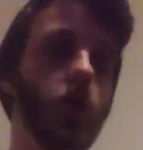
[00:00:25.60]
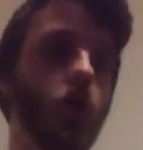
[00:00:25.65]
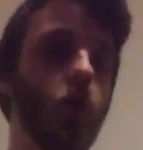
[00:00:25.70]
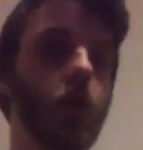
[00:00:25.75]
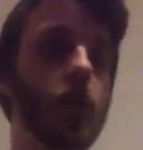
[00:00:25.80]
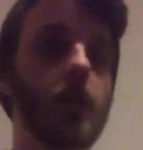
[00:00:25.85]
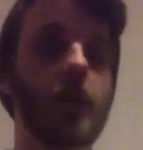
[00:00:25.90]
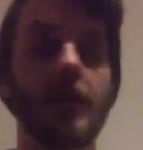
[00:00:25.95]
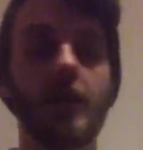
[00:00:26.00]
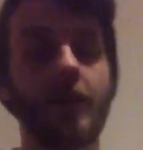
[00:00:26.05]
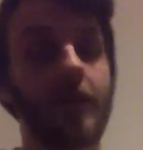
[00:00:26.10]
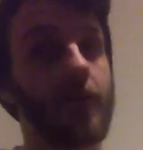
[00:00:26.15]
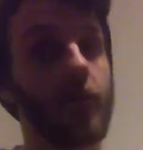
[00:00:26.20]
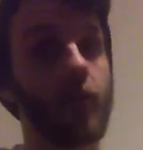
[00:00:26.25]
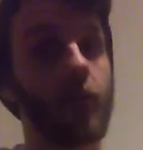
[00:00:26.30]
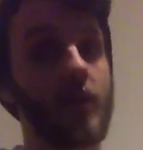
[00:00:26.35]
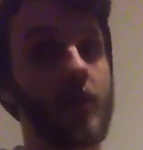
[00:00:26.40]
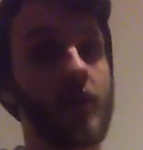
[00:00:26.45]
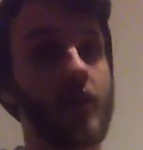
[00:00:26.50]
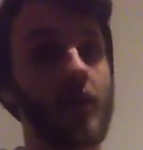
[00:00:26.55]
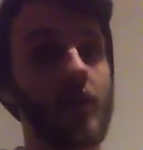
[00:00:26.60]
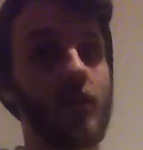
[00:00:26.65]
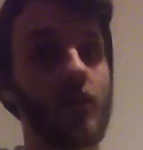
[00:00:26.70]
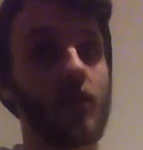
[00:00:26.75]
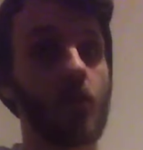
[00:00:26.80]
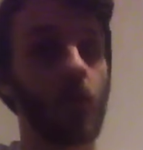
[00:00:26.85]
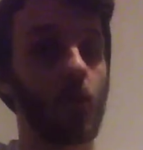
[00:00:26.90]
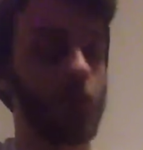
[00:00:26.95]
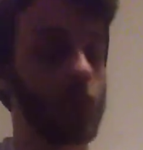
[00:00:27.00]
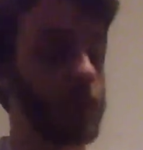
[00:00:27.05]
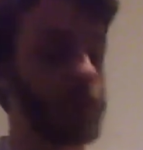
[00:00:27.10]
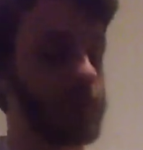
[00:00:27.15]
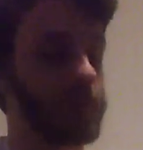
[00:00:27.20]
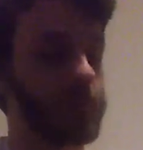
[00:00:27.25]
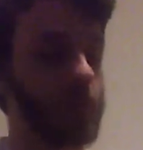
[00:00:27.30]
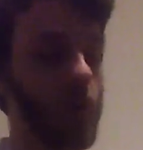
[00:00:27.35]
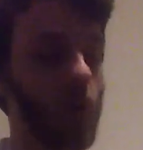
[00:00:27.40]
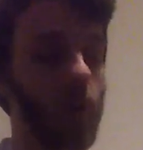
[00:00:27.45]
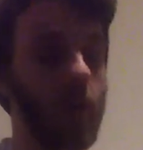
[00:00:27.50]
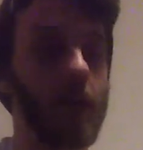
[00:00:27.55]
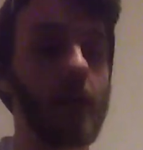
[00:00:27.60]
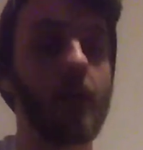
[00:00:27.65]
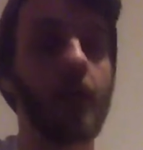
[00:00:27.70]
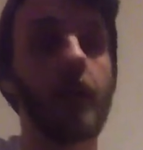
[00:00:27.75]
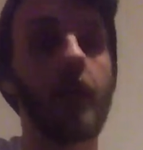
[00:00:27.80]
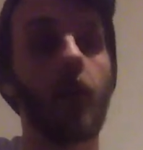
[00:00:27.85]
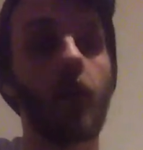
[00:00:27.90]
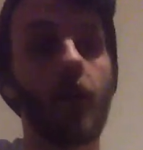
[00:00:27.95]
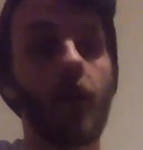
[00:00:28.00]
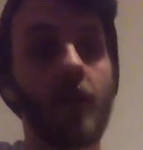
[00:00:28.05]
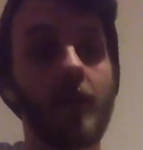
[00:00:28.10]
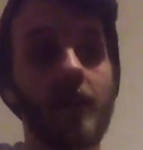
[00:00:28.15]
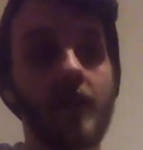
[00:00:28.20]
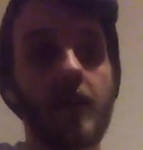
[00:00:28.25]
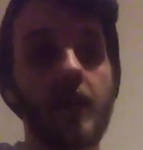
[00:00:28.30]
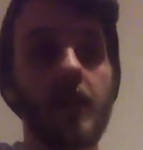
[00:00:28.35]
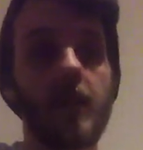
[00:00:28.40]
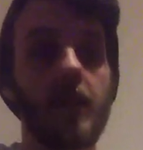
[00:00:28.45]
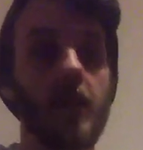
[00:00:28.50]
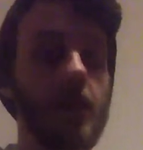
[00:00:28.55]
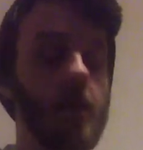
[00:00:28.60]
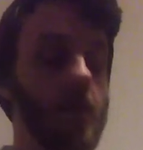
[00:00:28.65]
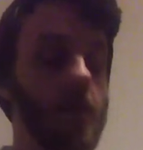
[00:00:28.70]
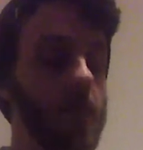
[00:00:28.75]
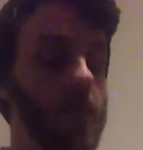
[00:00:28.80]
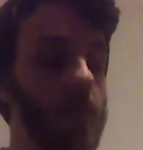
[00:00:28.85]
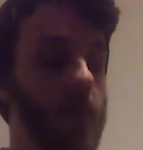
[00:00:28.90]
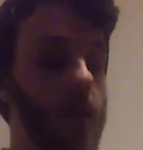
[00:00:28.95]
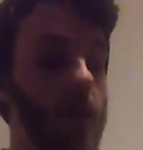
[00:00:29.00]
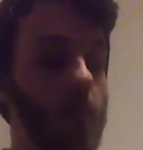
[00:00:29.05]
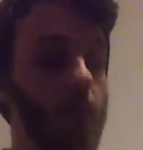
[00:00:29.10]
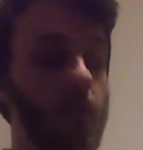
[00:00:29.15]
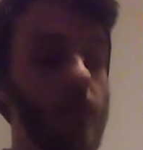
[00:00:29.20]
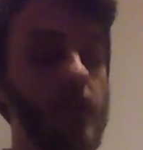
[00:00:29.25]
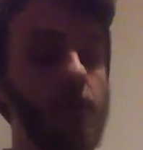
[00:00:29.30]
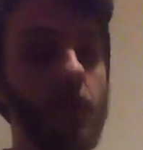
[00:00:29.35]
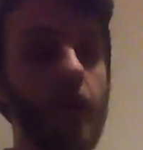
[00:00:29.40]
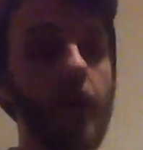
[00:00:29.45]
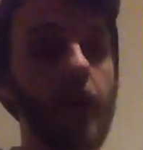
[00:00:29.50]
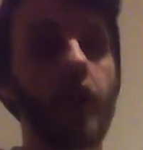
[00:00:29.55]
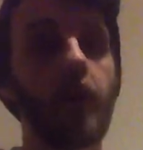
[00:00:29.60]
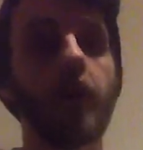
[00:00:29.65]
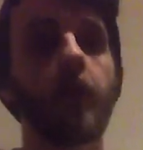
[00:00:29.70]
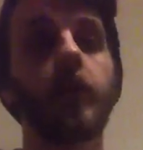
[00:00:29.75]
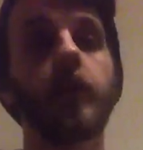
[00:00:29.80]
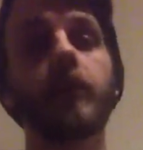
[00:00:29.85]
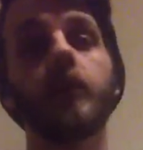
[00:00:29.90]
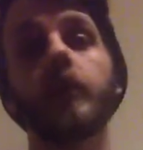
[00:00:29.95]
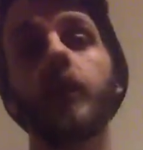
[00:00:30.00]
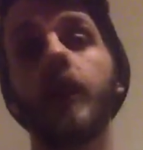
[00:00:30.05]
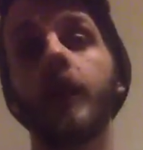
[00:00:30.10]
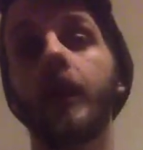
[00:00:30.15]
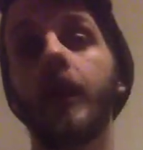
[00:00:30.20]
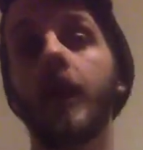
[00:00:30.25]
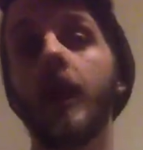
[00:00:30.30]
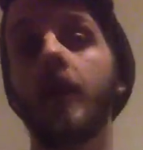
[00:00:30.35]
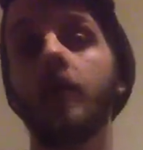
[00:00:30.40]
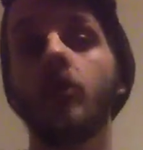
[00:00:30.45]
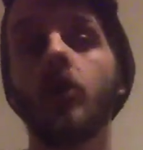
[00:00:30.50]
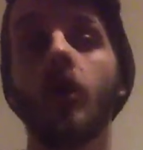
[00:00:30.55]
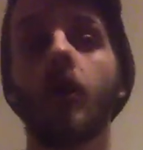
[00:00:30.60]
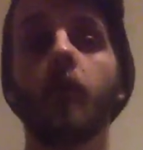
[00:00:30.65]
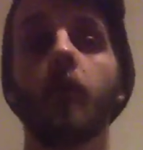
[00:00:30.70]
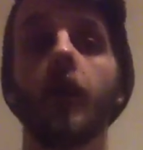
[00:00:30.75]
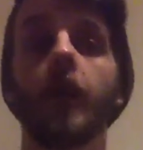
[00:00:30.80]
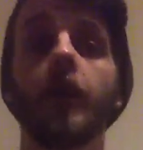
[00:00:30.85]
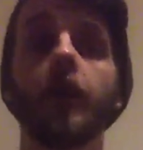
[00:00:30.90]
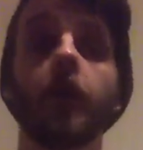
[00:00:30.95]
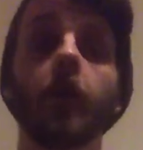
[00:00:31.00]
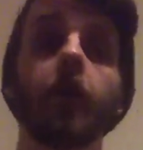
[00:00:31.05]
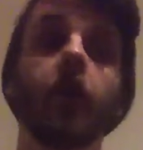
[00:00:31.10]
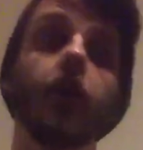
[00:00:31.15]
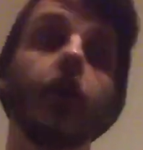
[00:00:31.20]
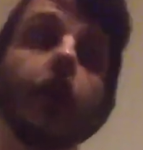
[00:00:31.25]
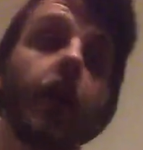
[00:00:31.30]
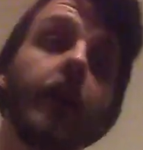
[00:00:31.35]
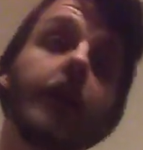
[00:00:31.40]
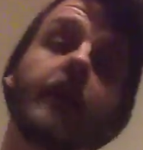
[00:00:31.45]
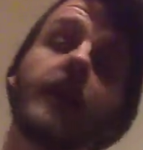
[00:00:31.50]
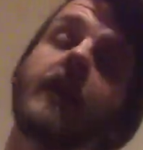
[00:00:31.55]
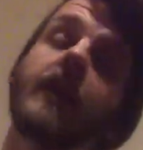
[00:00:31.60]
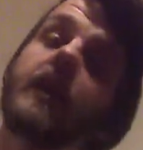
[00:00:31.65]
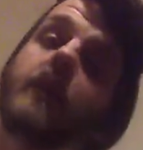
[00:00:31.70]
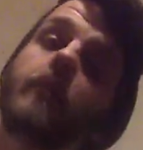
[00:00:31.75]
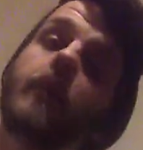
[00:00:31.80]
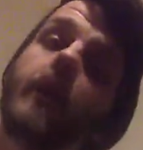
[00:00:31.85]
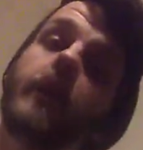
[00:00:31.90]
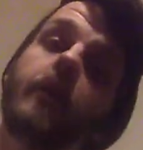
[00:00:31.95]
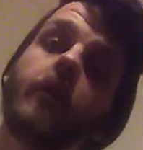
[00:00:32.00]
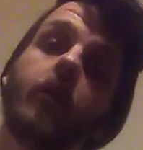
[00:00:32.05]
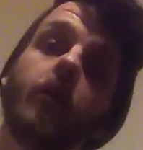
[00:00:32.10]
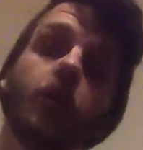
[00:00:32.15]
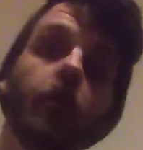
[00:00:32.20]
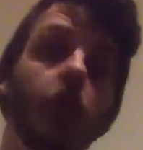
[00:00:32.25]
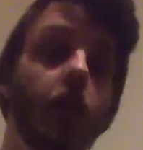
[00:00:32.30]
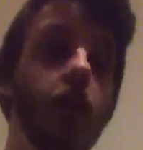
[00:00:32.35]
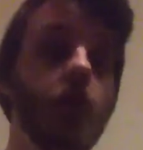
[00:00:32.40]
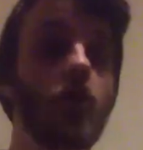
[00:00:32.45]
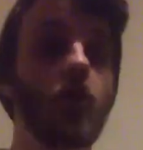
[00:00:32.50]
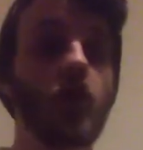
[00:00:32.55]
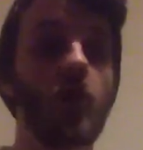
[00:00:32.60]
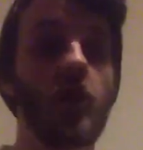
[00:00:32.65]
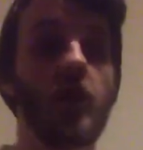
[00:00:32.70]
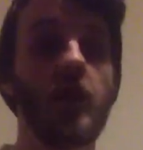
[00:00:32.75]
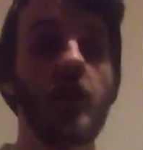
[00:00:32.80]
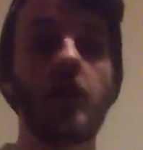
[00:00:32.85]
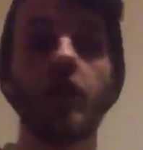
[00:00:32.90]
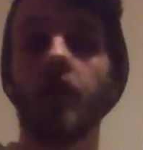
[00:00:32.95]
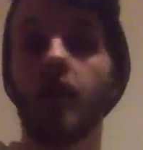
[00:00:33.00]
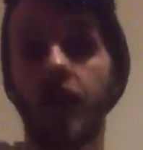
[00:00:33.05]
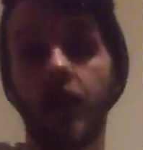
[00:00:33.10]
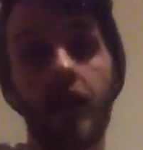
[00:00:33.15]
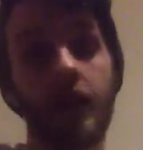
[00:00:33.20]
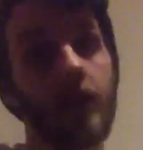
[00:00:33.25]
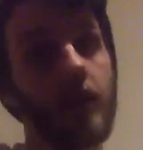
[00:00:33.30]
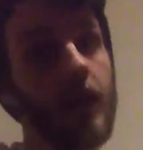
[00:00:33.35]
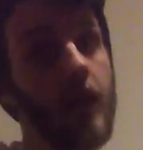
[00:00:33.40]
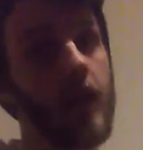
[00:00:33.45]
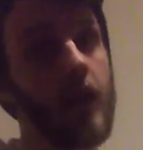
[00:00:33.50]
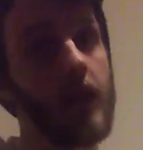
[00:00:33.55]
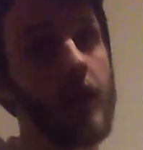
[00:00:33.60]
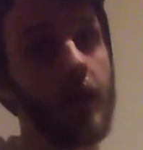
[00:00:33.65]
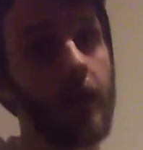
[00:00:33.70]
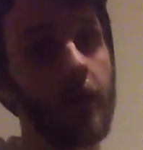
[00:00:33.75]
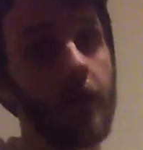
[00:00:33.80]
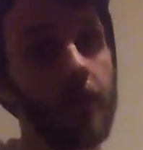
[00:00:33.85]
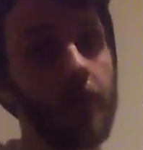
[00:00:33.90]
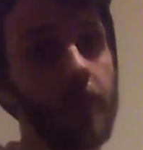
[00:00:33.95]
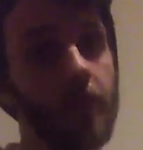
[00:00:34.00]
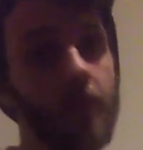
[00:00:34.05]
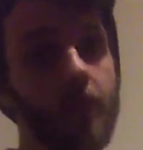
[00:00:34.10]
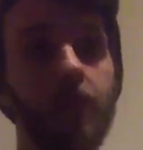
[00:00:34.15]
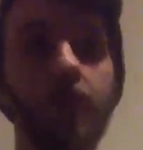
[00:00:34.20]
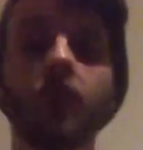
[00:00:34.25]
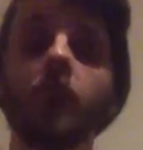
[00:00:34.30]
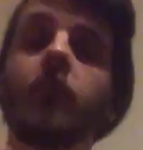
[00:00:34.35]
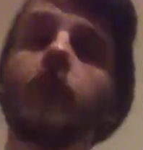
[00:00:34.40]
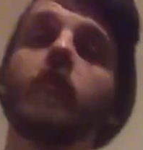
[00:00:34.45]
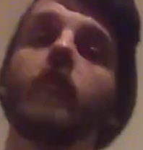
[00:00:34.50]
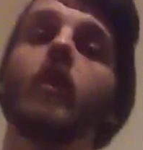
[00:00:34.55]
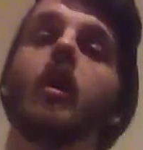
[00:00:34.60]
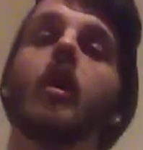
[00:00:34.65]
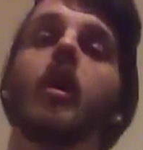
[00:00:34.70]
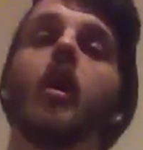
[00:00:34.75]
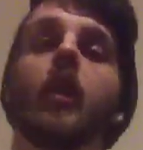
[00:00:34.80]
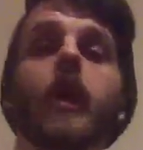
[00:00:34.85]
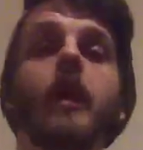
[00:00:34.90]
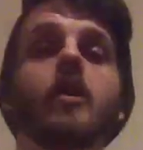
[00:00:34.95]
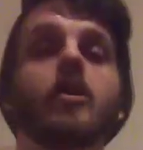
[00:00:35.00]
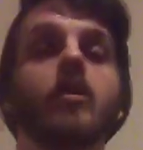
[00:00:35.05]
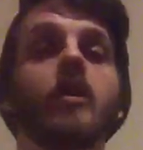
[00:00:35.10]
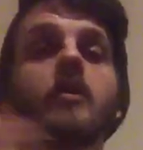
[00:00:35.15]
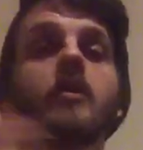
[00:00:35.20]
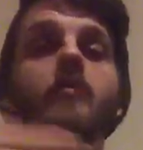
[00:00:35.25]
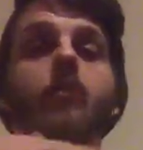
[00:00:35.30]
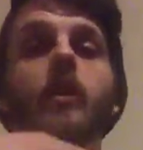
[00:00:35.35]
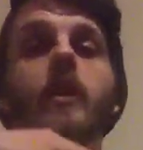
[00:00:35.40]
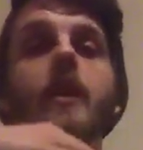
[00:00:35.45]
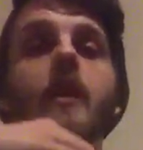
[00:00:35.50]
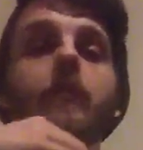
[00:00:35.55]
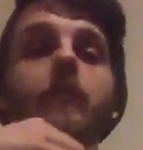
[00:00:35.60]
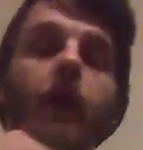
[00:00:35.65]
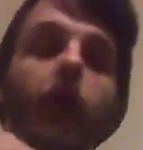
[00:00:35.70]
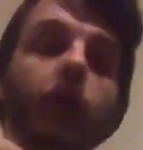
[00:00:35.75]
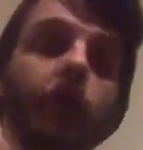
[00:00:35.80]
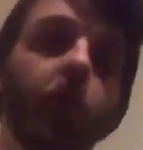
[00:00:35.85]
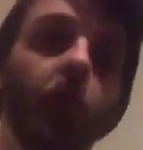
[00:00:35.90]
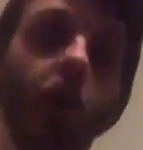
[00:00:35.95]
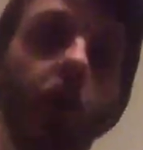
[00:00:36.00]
you're going to need. There is 6 in total. Alright, they are a D, a B minor, an F sharp minor, an E minor, a G, and an A. Okay, so let's break them down for